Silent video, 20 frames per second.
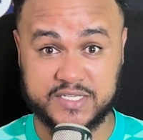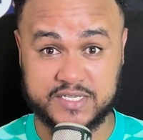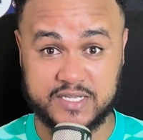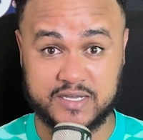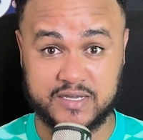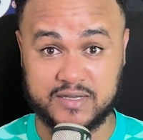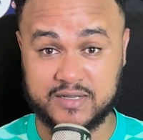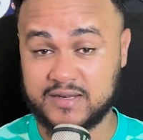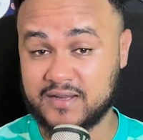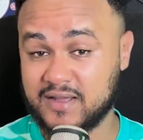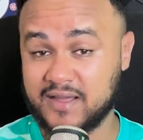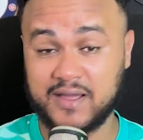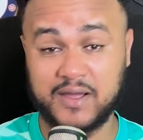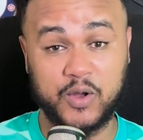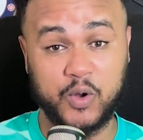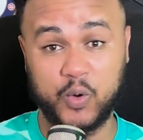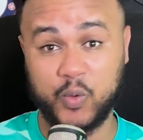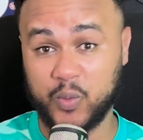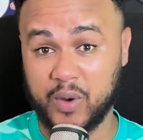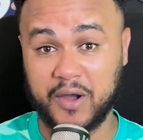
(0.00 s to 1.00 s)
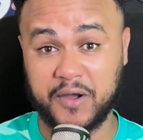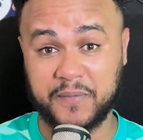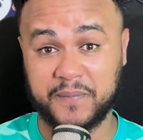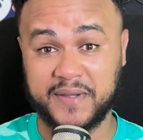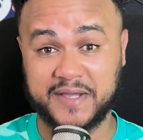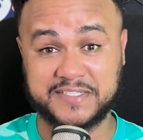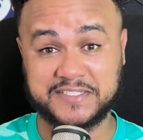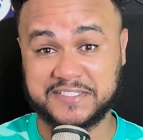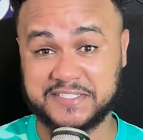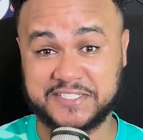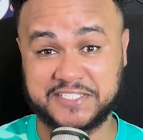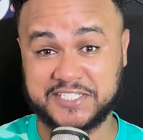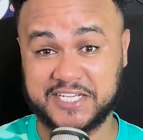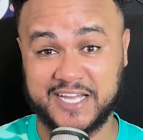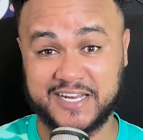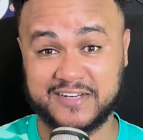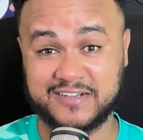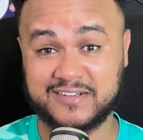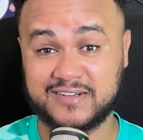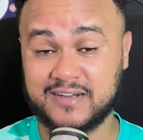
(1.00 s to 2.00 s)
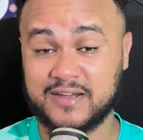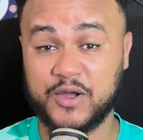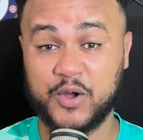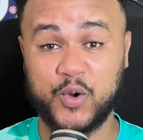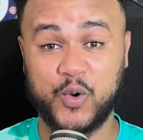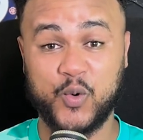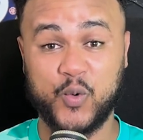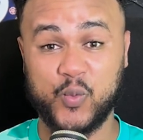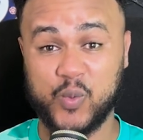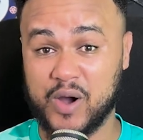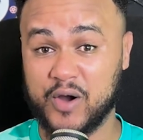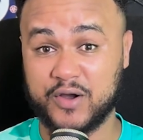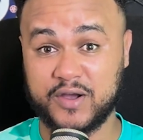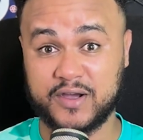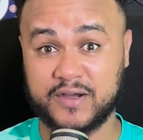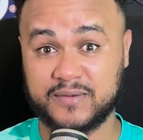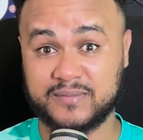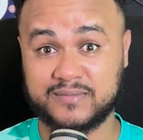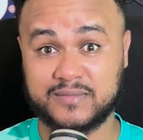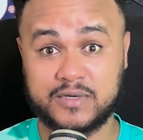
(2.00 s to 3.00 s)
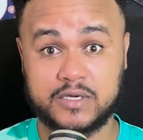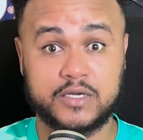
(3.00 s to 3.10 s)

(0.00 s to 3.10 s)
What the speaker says: good? Welcome back to the channel. Welcome